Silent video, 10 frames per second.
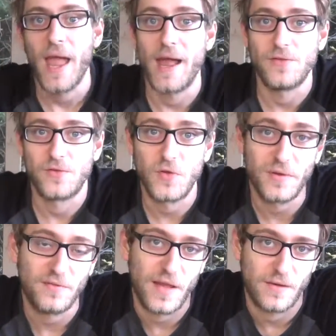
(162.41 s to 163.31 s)
and your
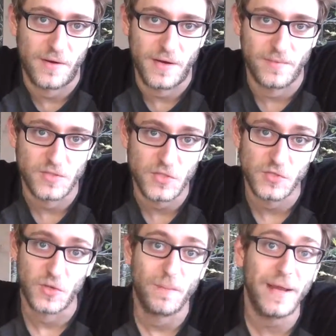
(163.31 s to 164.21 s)
USDA graded
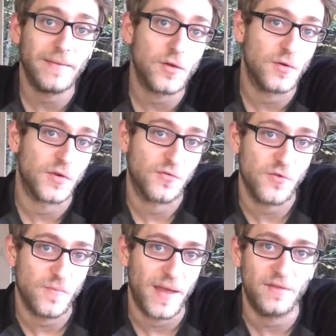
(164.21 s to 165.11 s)
#2s are mainly going to your
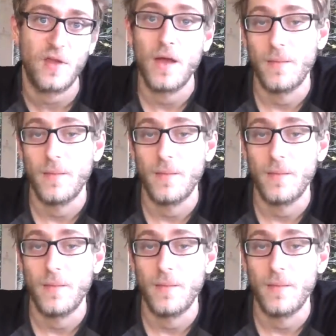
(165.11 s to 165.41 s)
food banks,